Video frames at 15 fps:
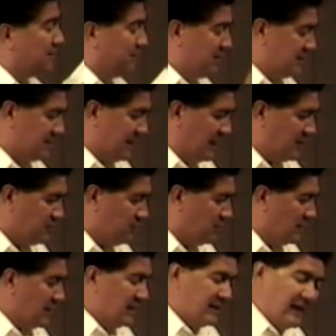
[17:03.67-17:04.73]
up his
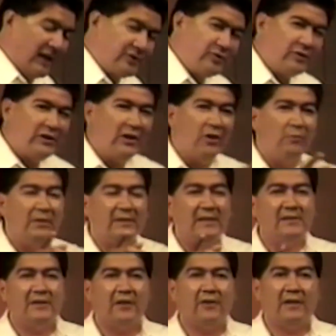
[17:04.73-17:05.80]
schedule, now to deal with
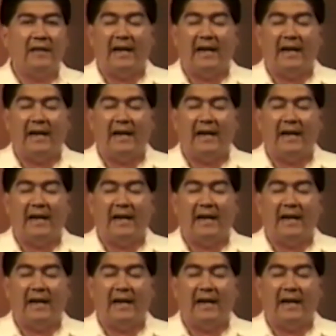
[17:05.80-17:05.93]
these other